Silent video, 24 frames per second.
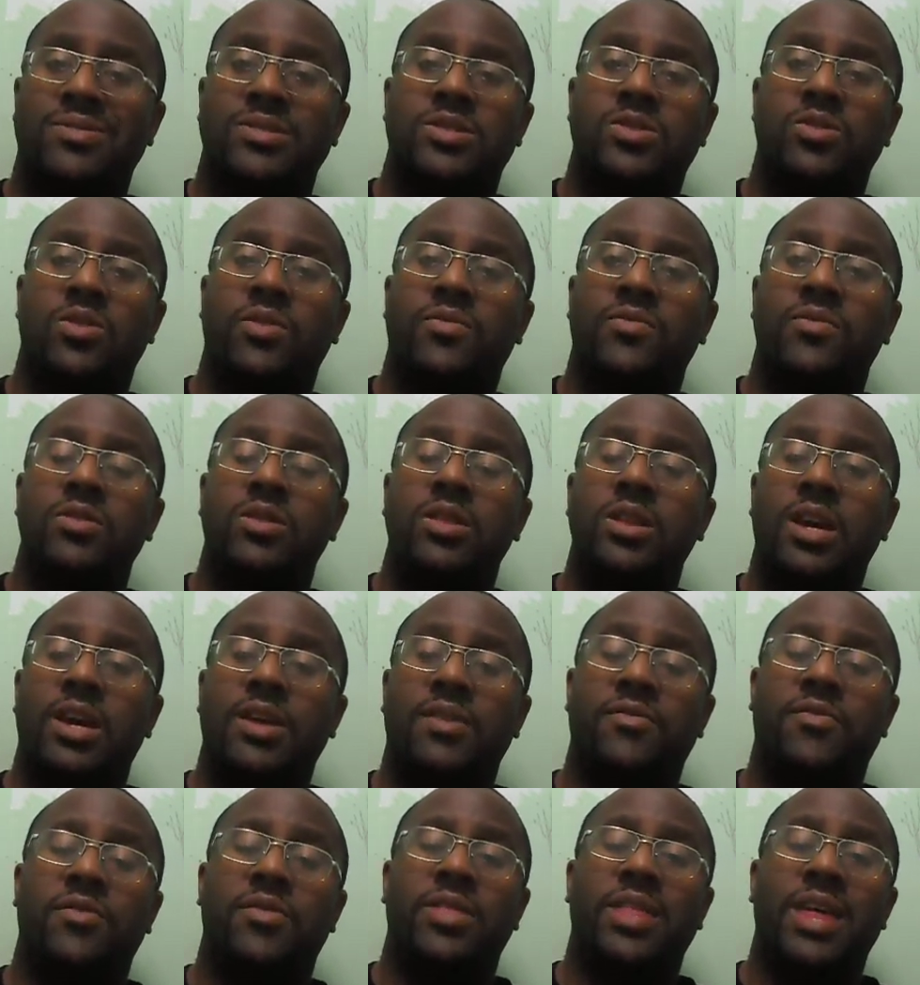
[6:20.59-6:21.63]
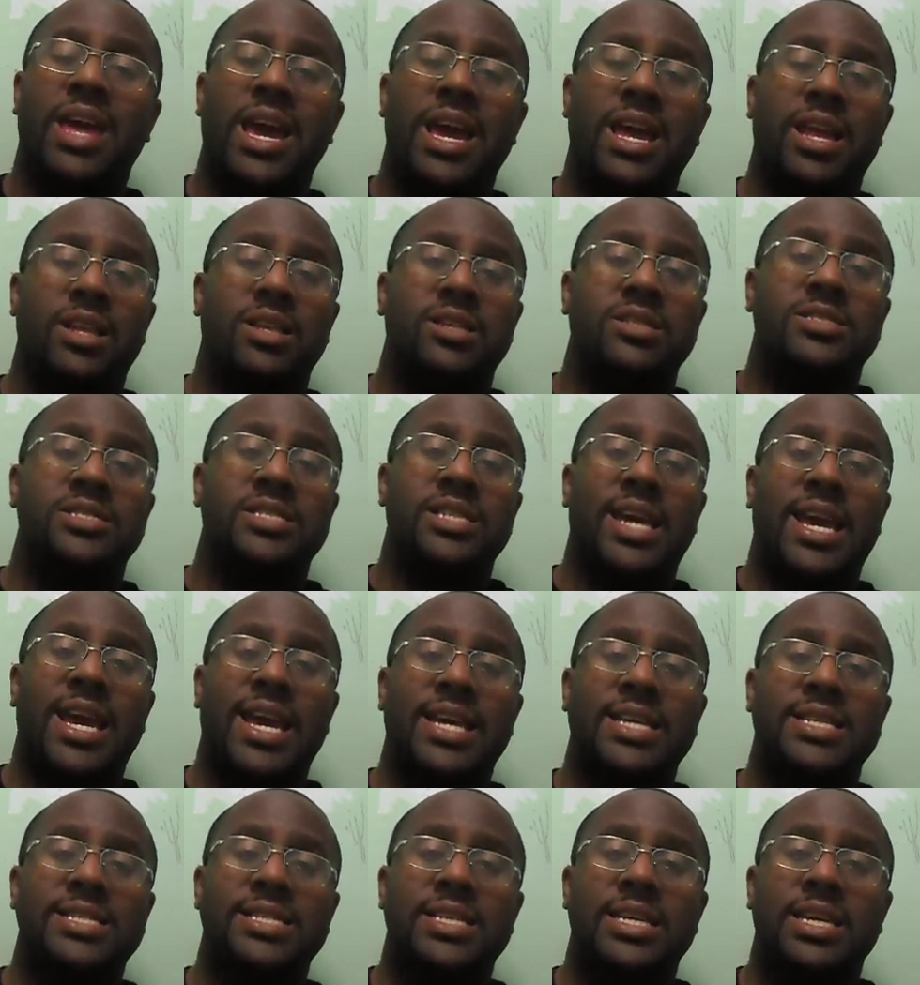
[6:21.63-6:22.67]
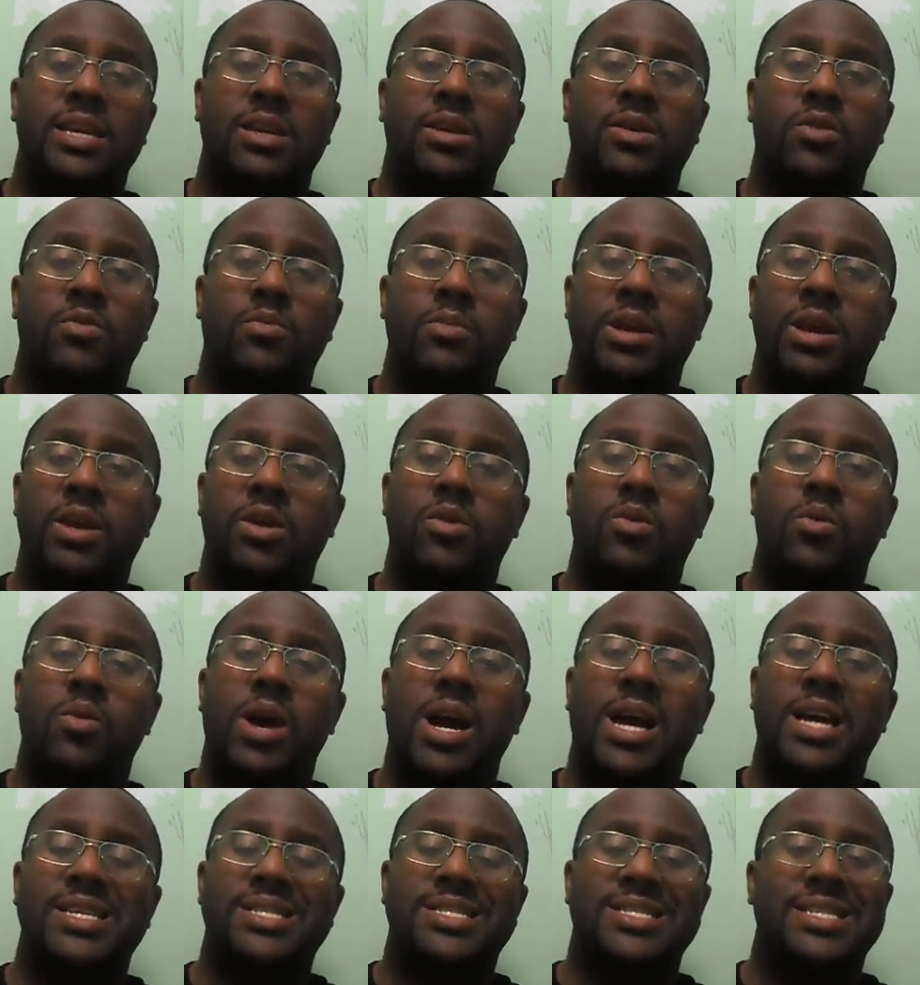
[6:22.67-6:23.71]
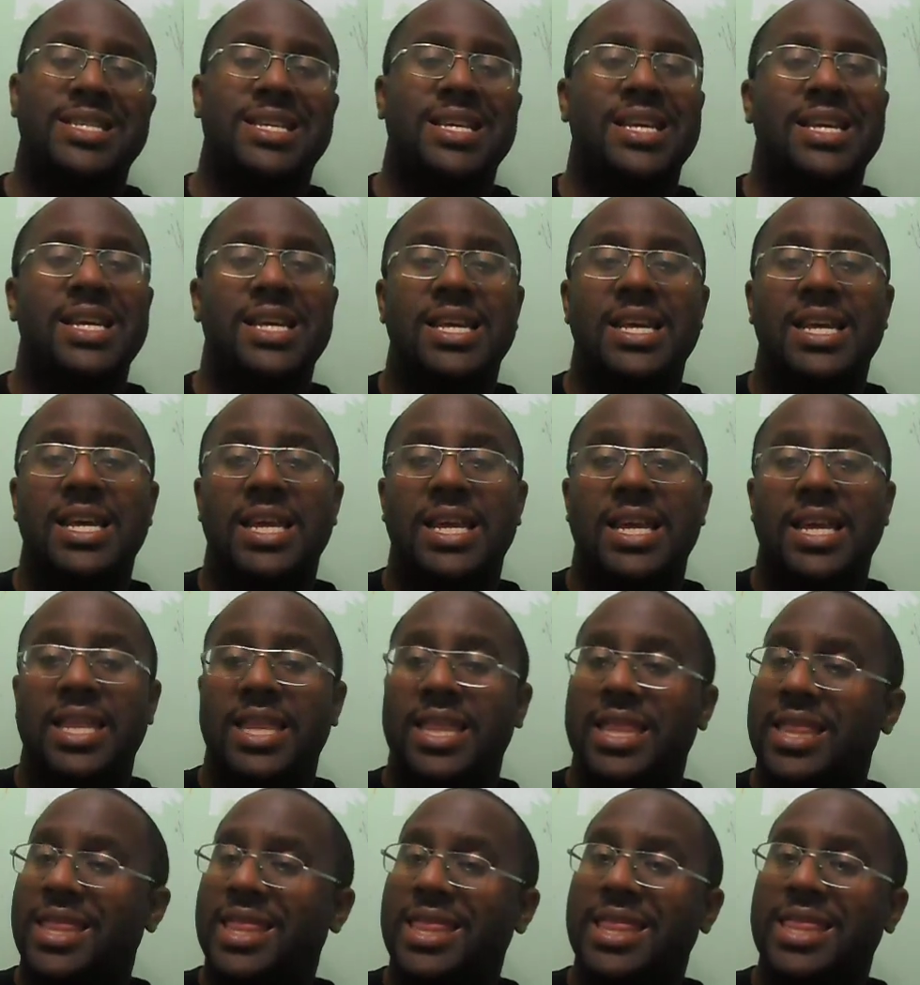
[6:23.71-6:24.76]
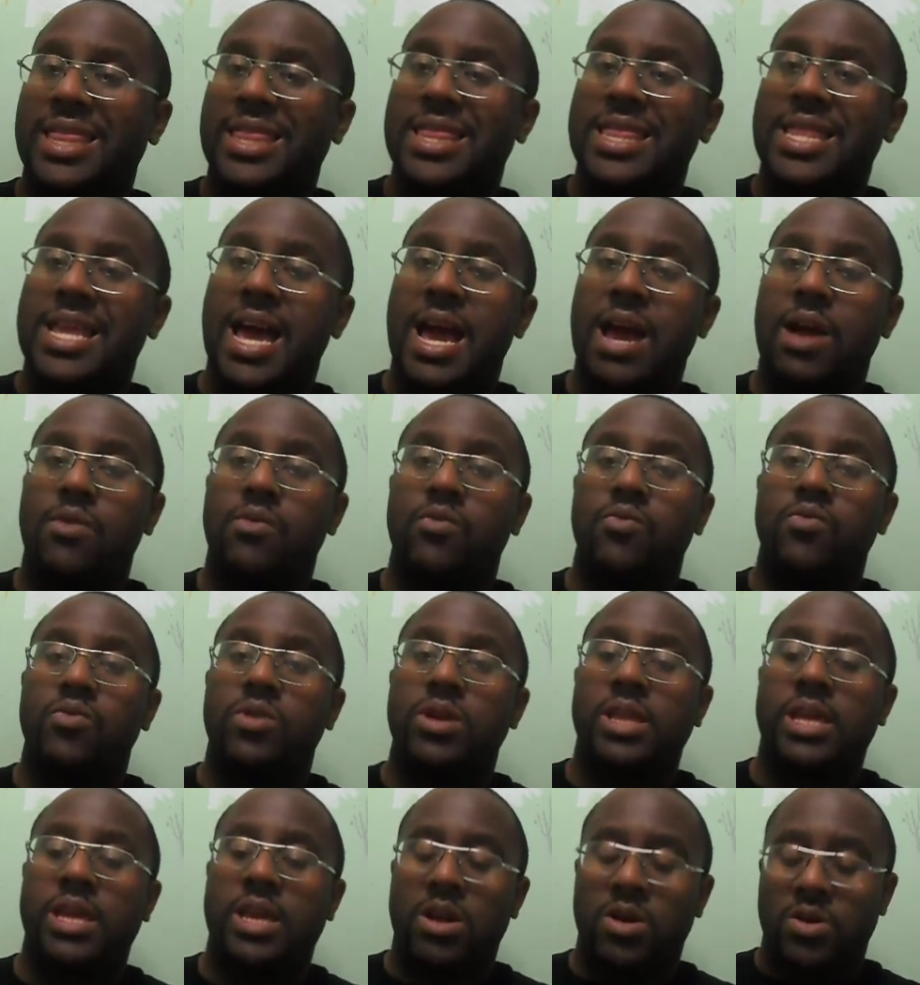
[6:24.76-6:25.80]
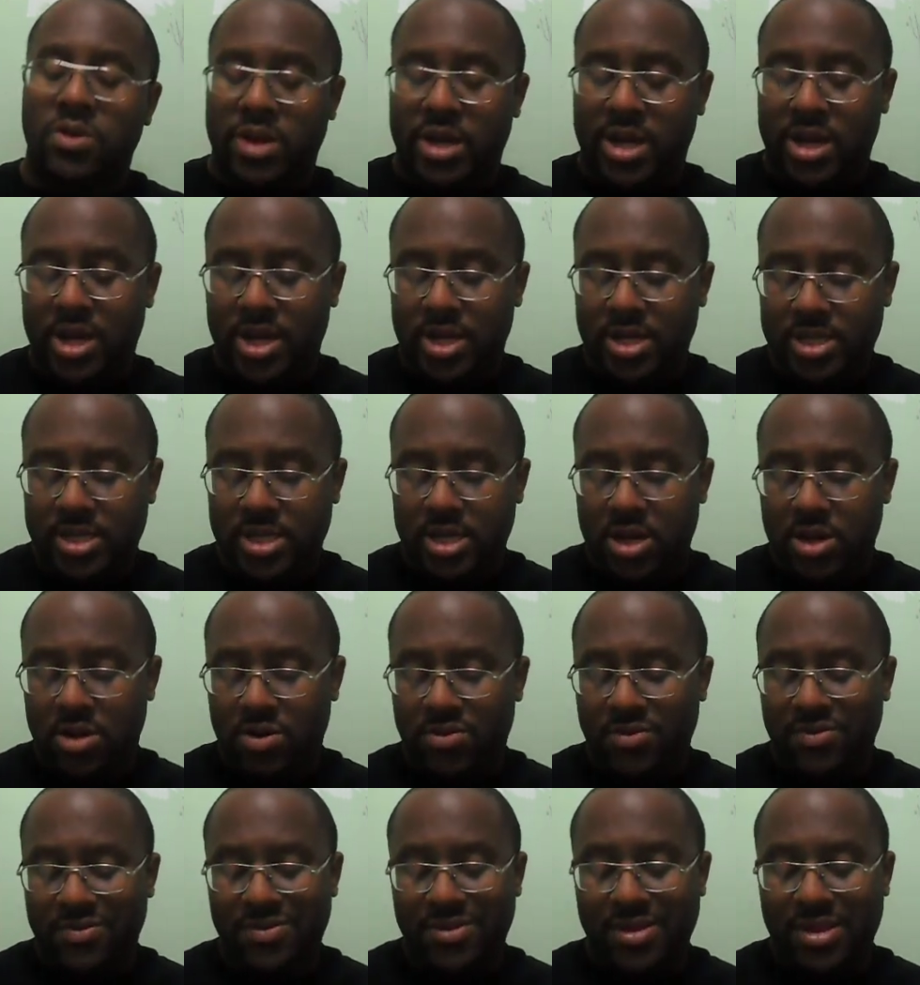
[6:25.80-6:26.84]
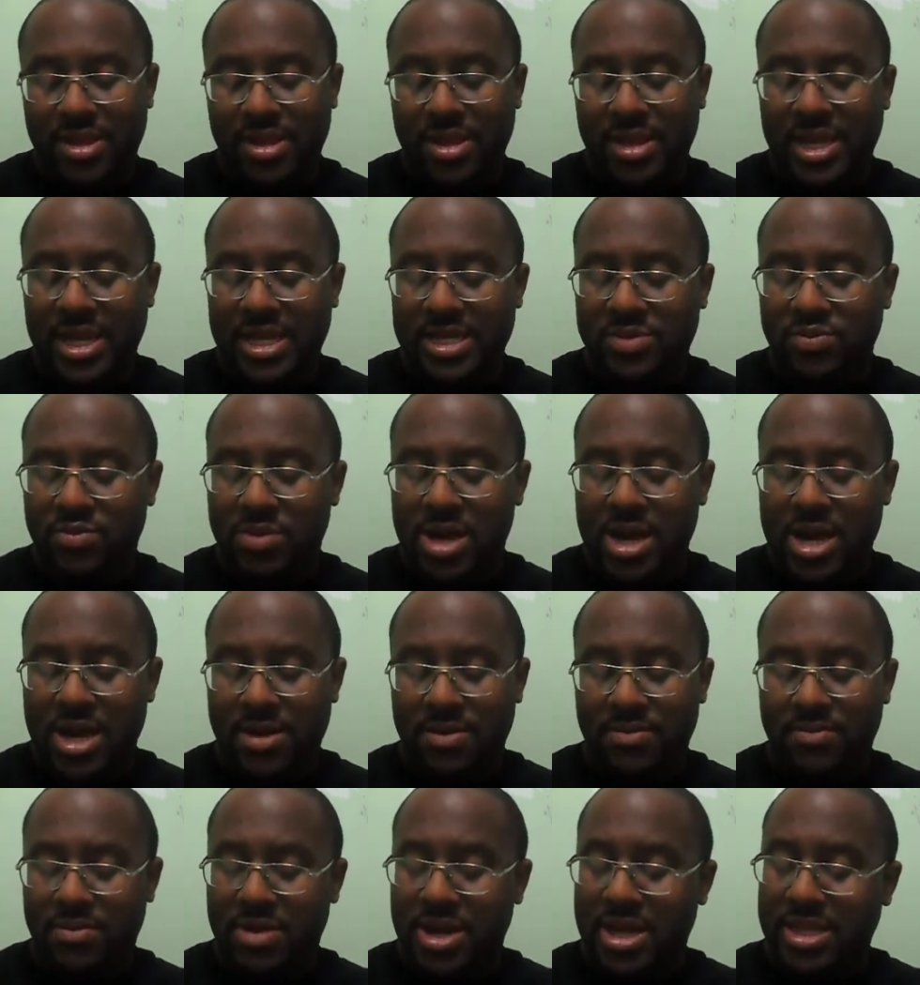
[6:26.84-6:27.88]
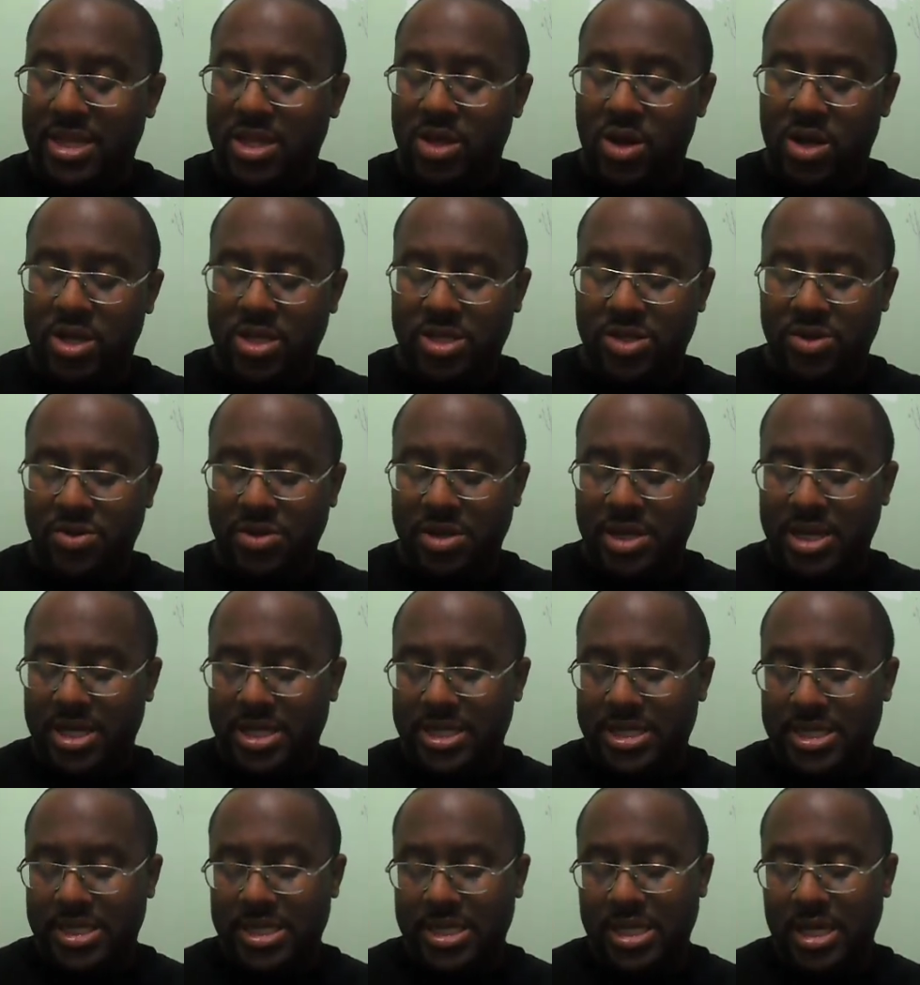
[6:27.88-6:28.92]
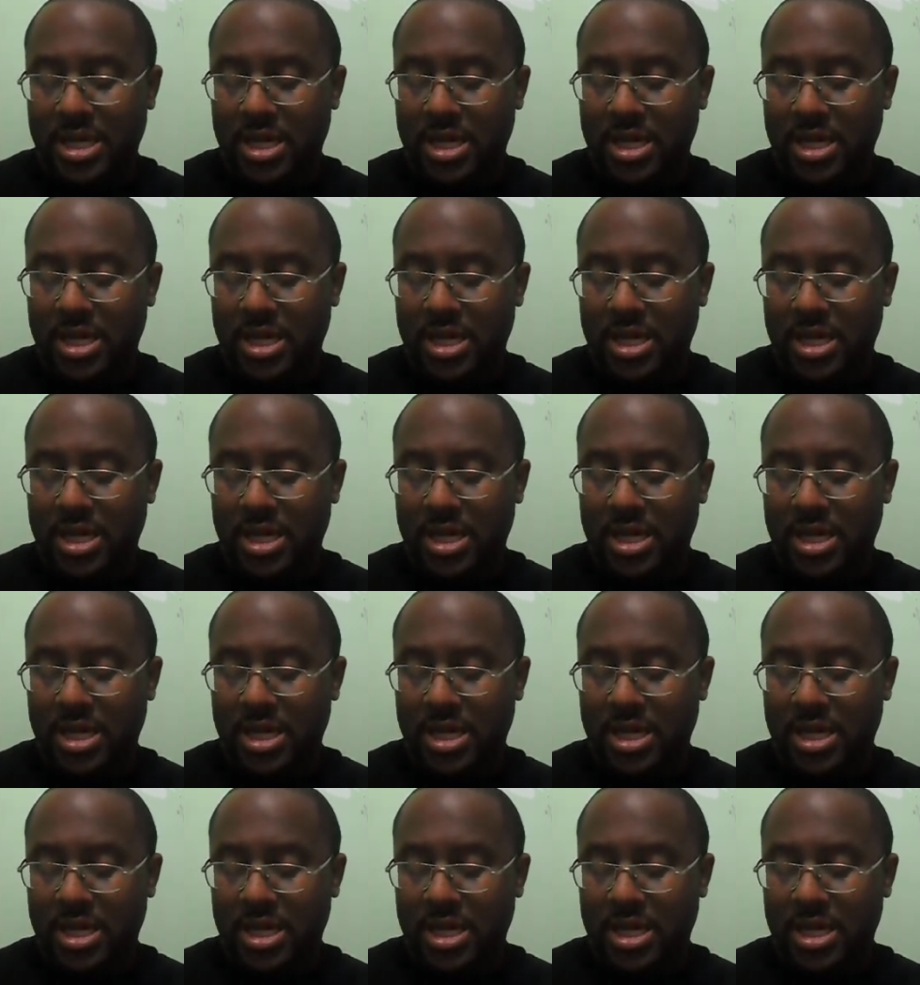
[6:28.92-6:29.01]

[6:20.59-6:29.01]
So if you're looking for that jazzy Ohmega Watts, not really on here. So that's my thoughts on this.